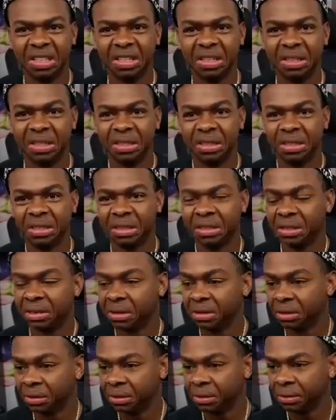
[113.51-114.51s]

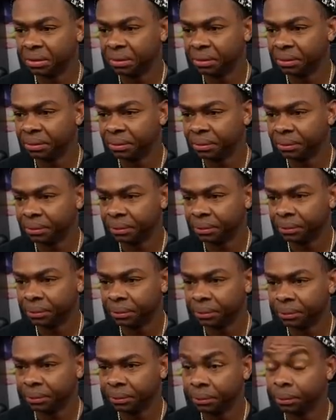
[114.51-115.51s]

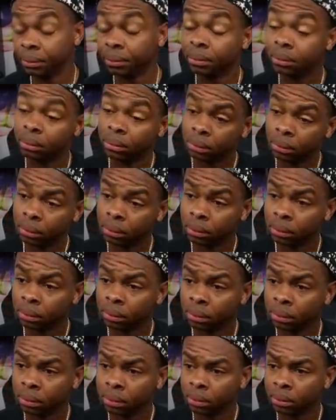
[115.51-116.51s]

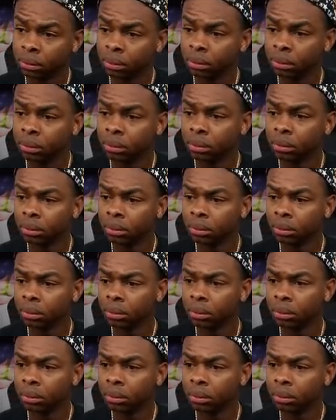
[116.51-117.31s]
No words are spoken by the person on screen.